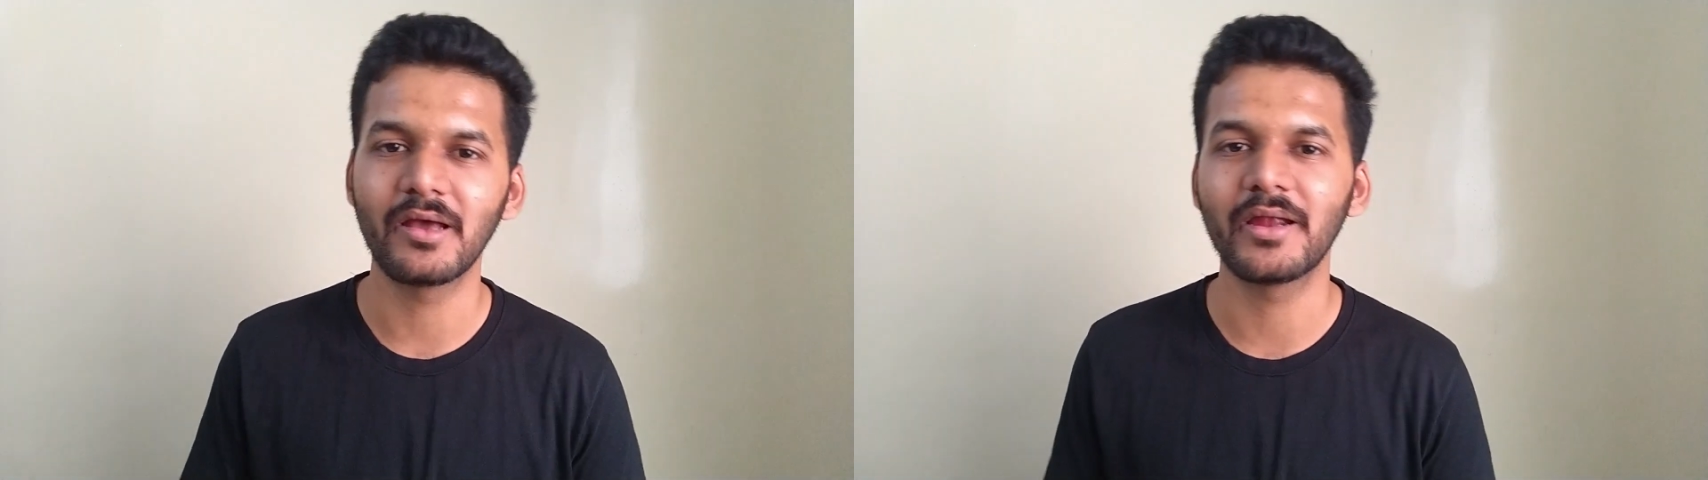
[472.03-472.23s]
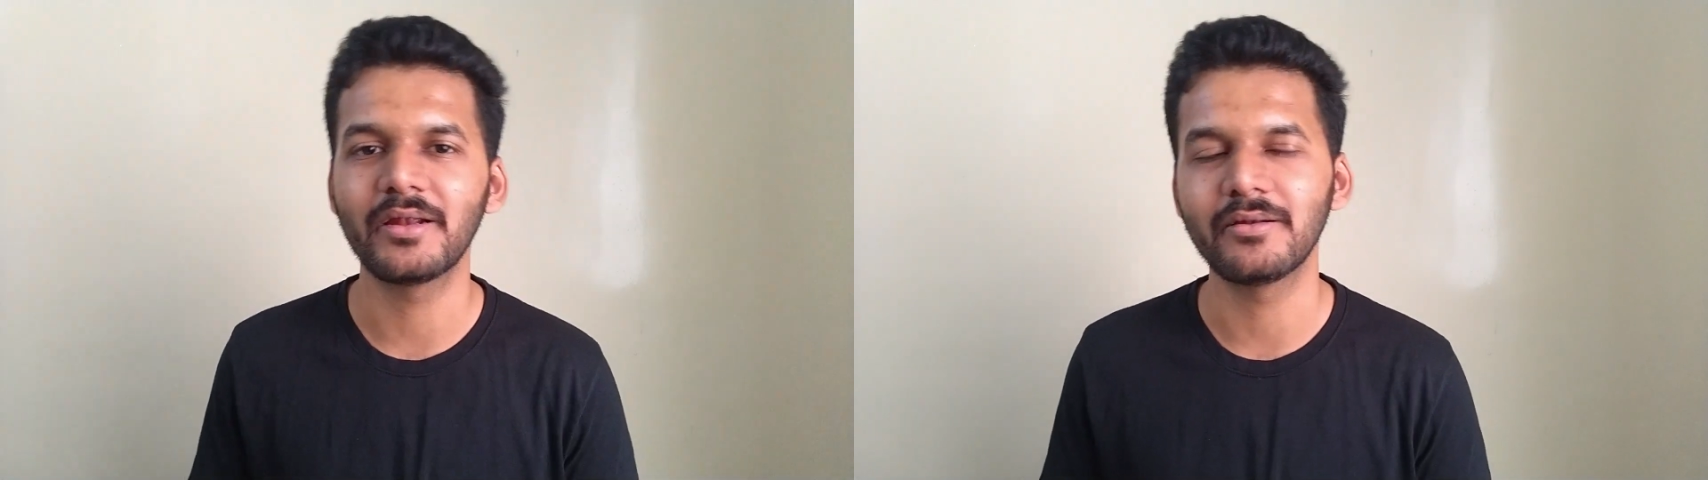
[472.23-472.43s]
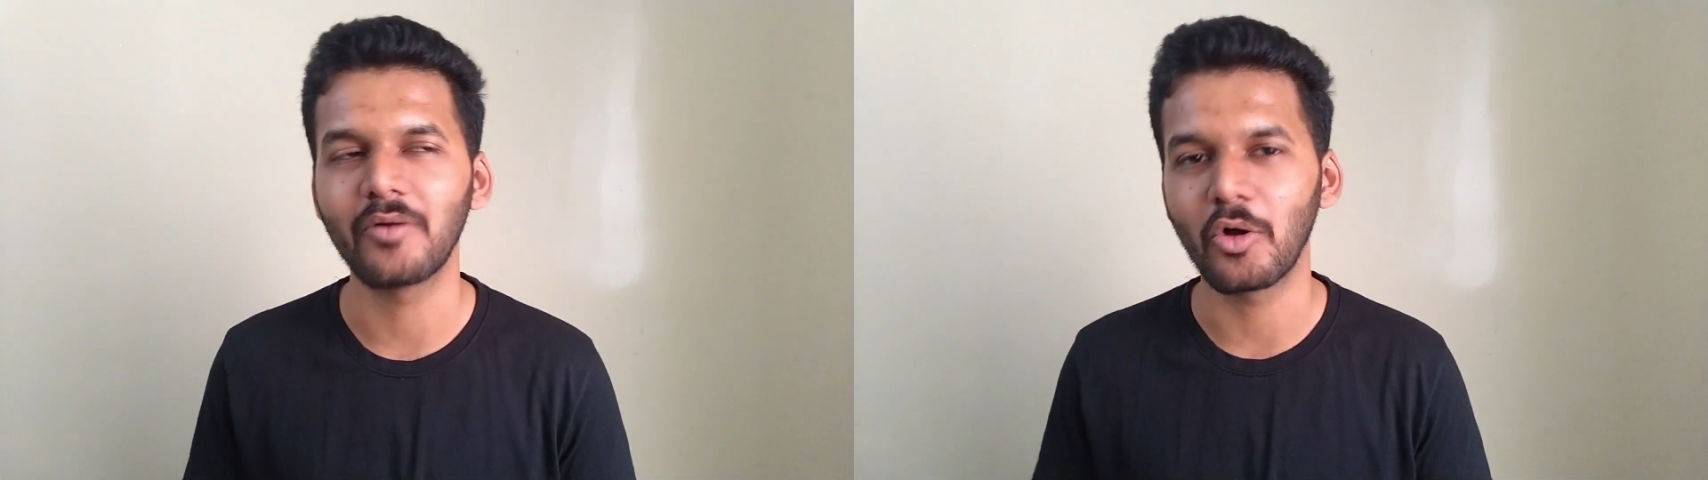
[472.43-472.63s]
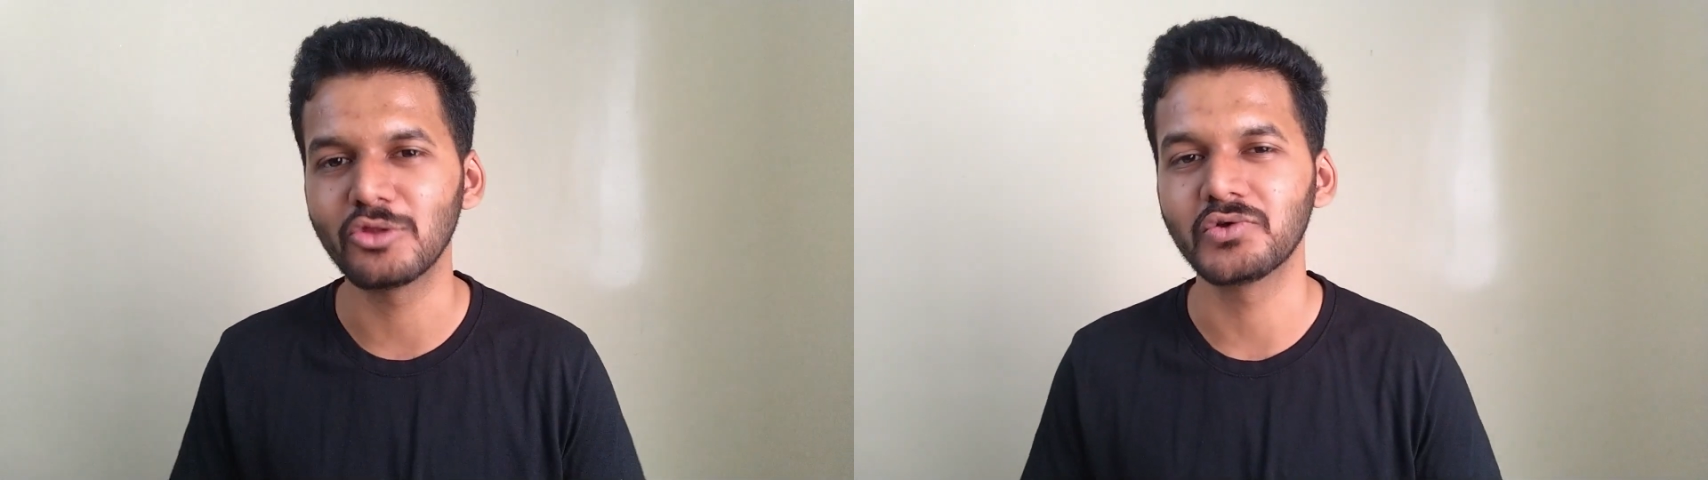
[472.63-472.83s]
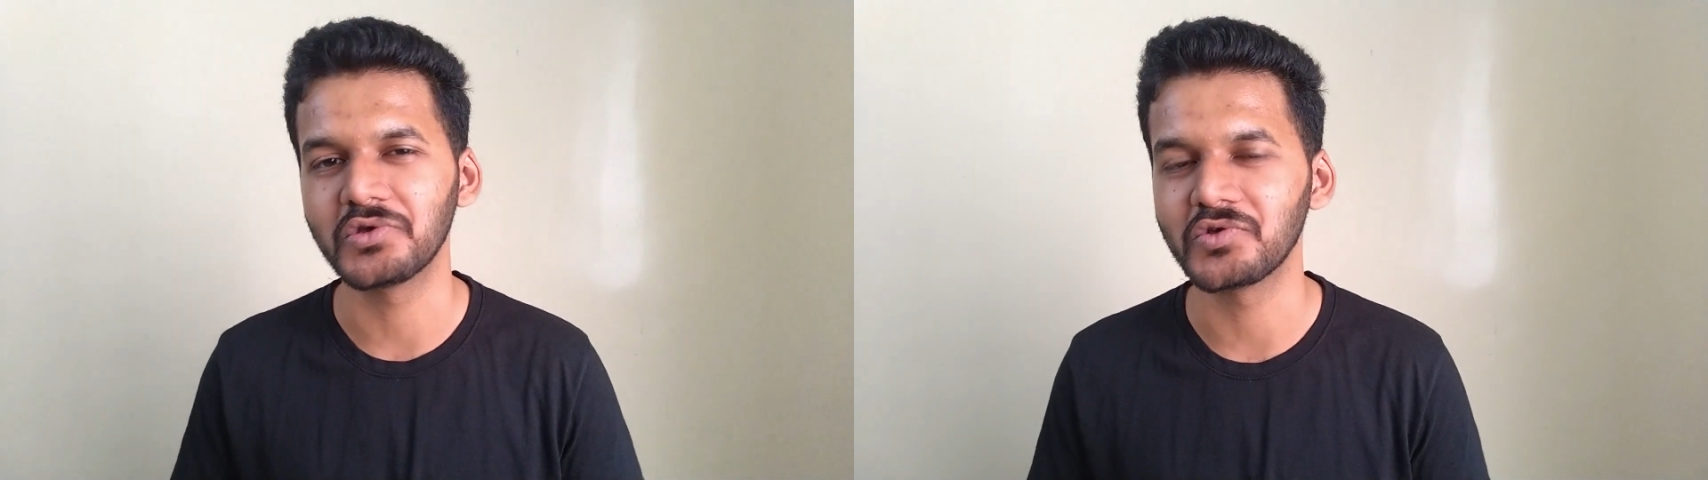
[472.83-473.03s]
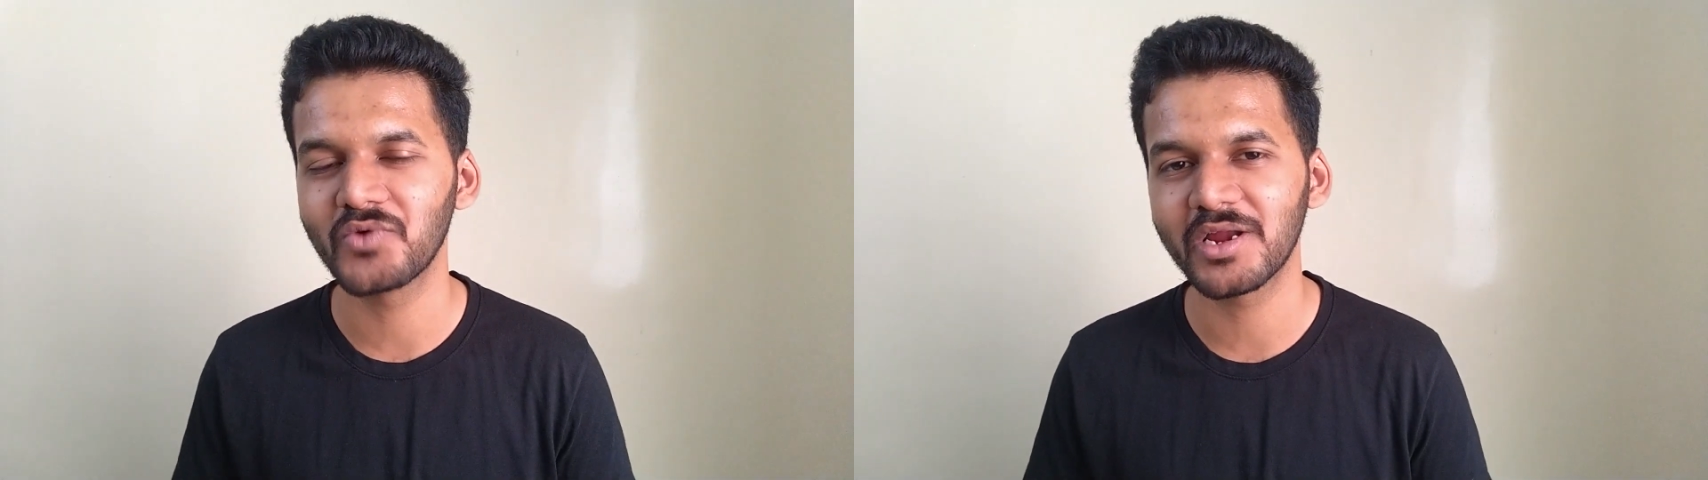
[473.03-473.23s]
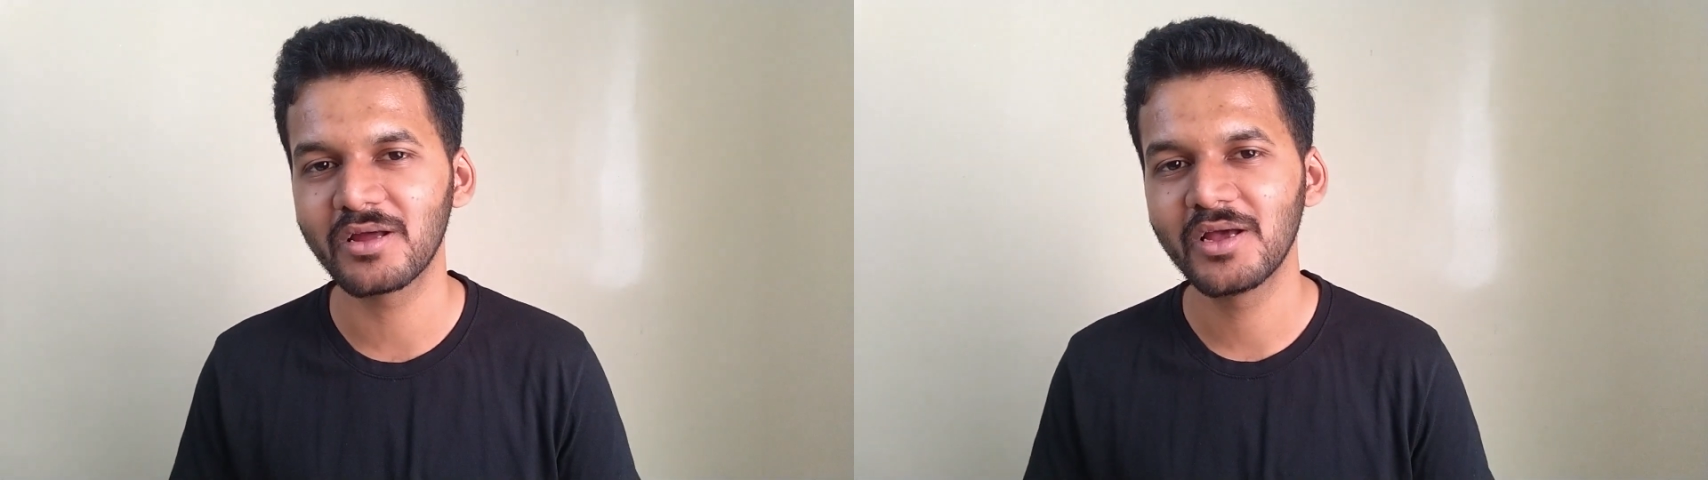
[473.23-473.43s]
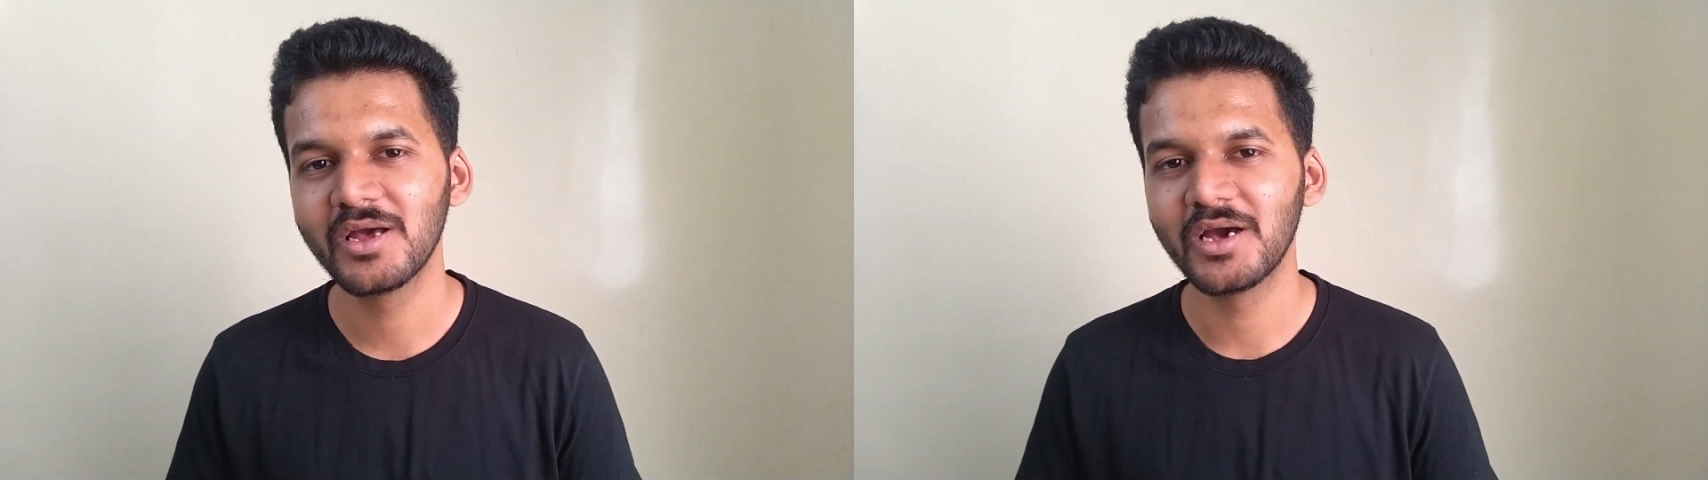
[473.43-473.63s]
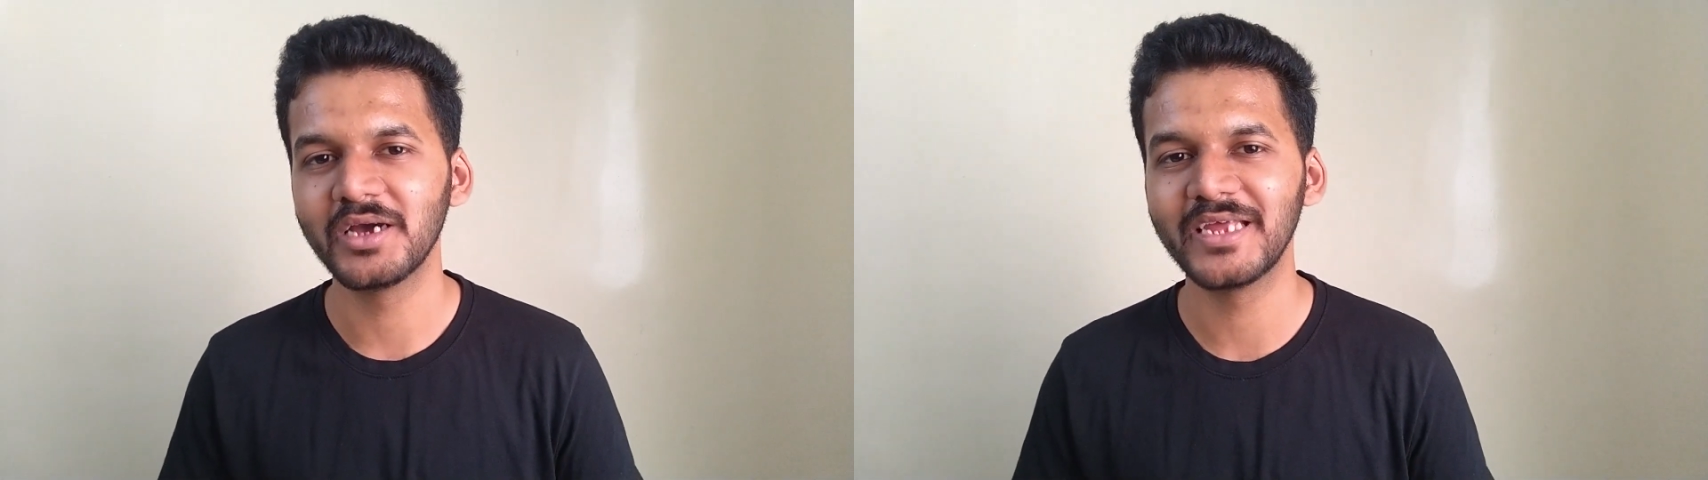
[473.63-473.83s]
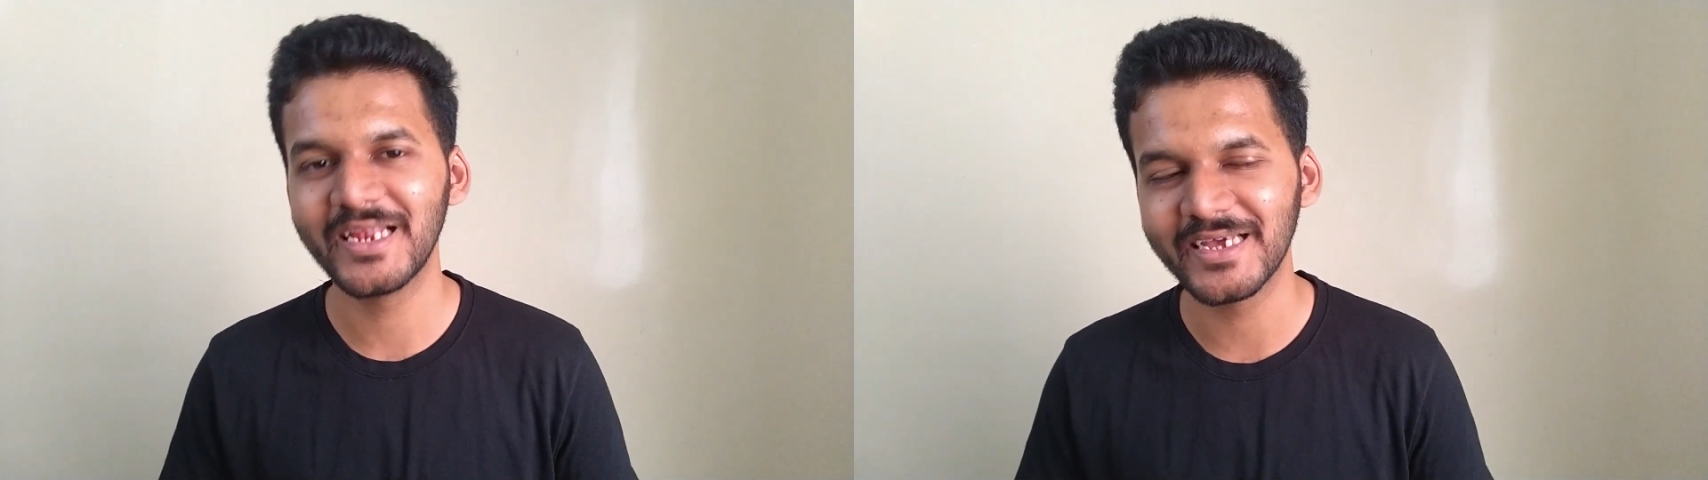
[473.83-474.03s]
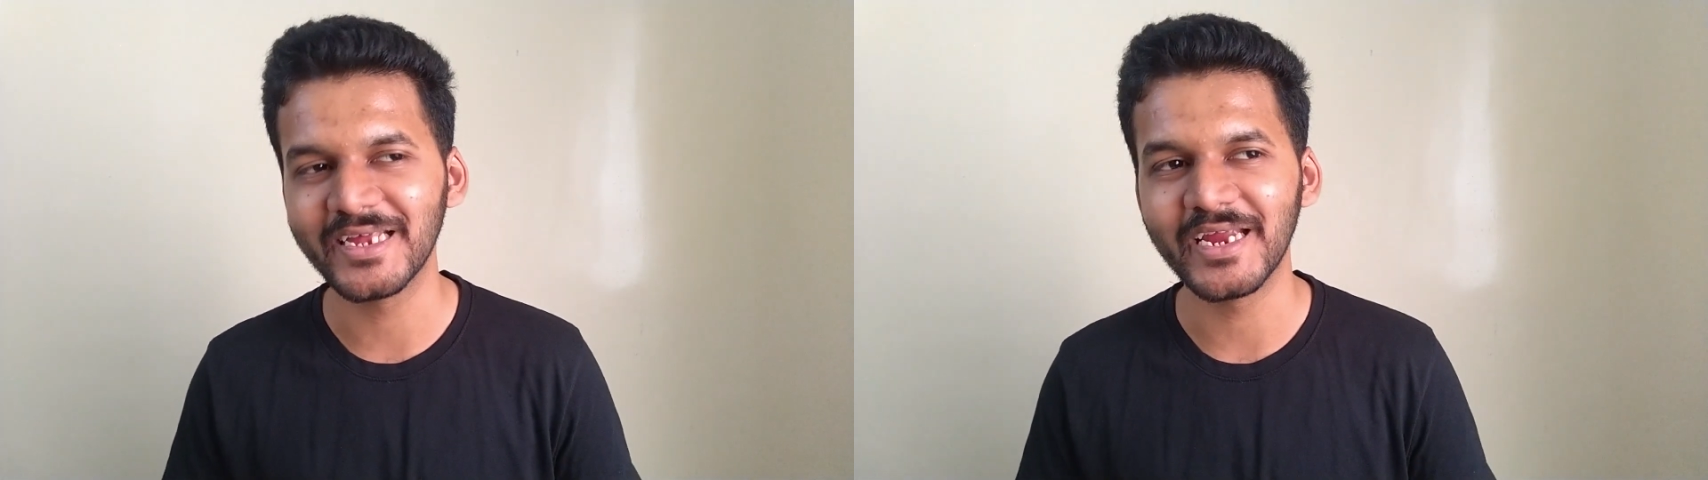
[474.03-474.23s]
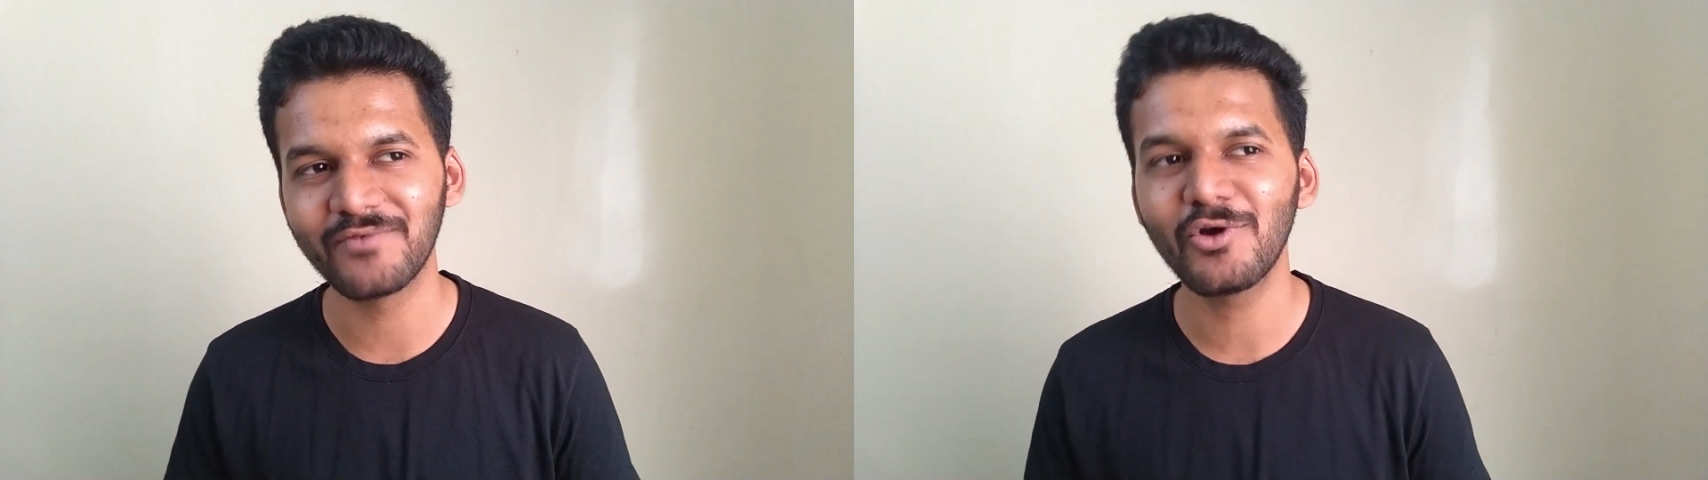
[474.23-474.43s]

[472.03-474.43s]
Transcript: and all those things were really great.